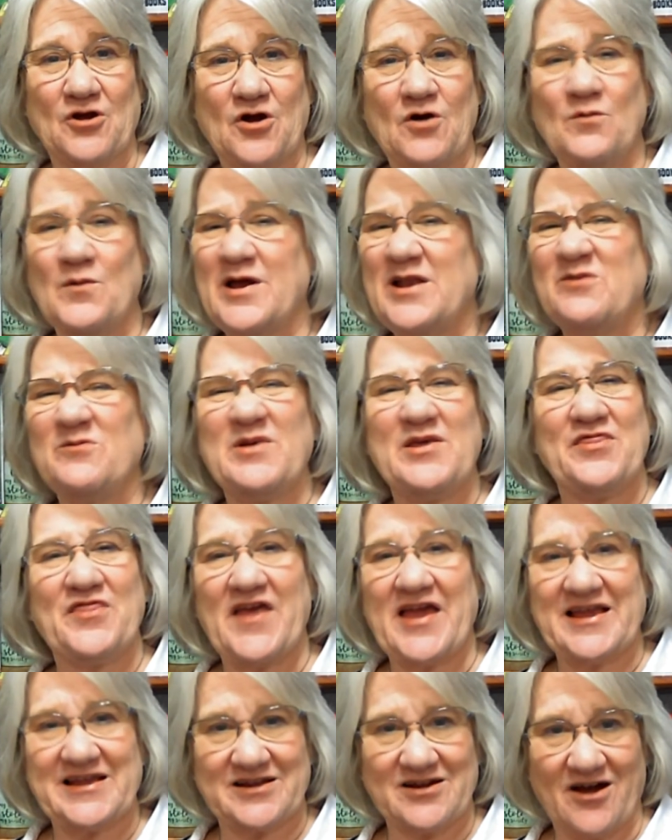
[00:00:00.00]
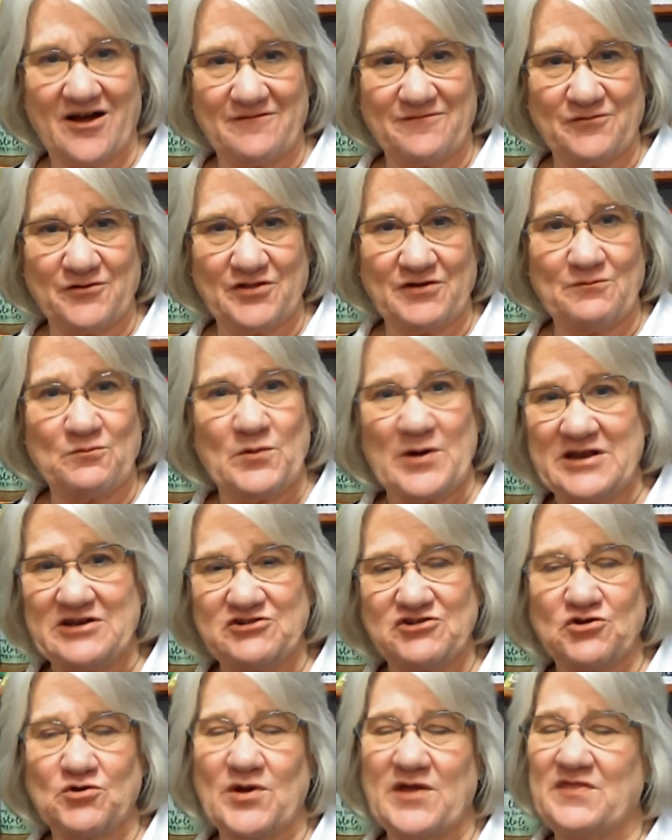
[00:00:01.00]
Why don't we thank God for the
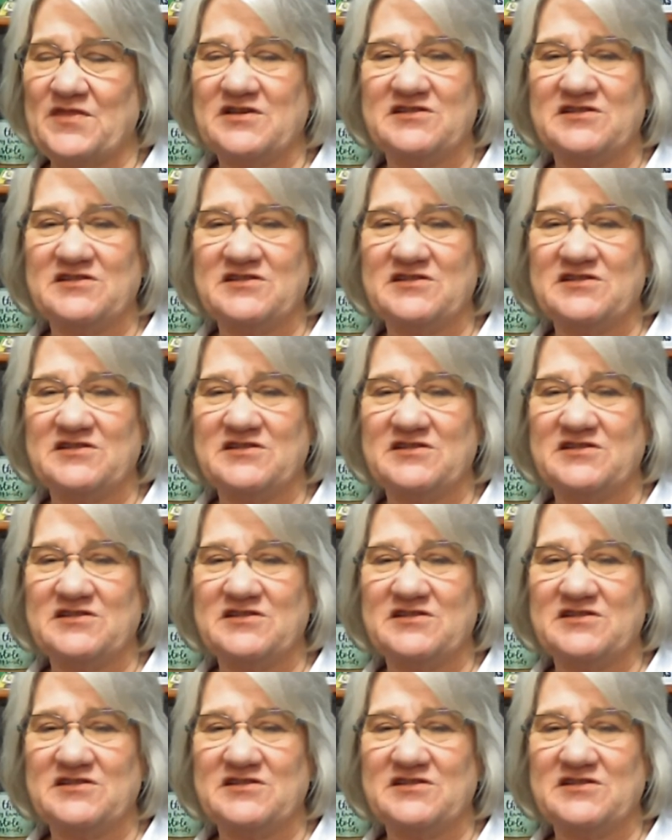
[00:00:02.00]
winter and the